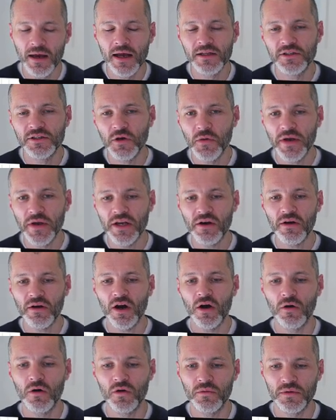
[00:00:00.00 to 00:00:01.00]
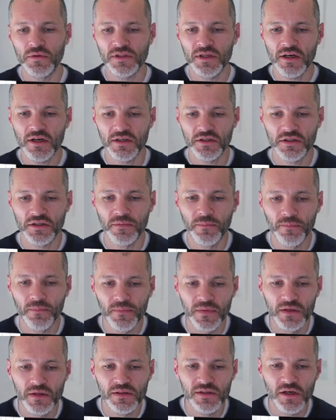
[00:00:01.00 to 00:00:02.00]
doing your own research.
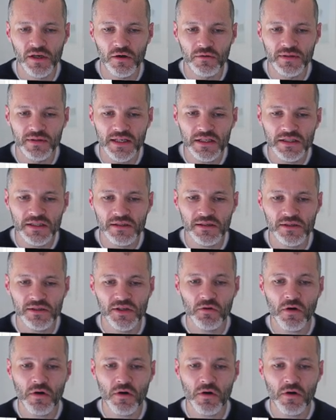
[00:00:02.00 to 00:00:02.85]
So this Sewer